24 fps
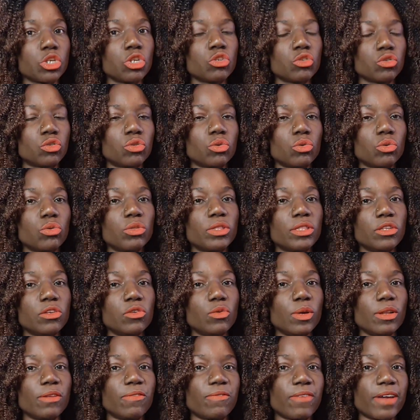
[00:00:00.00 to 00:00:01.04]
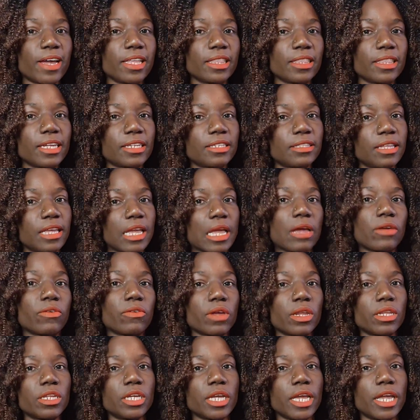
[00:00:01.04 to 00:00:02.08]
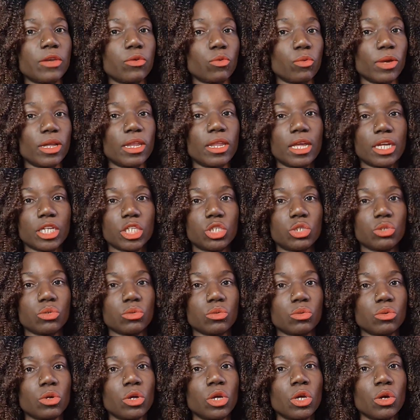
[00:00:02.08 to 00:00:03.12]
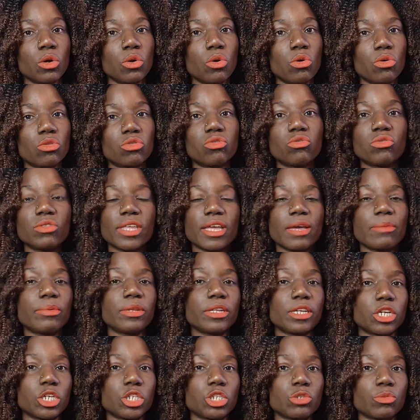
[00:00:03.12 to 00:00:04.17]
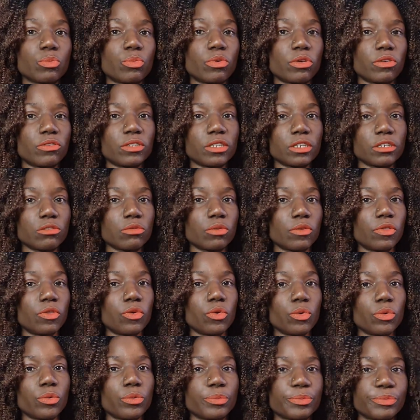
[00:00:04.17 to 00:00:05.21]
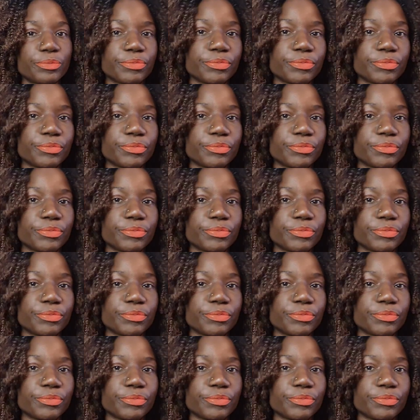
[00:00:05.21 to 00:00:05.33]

So you will find that they are ready and willing to go through the application process with you.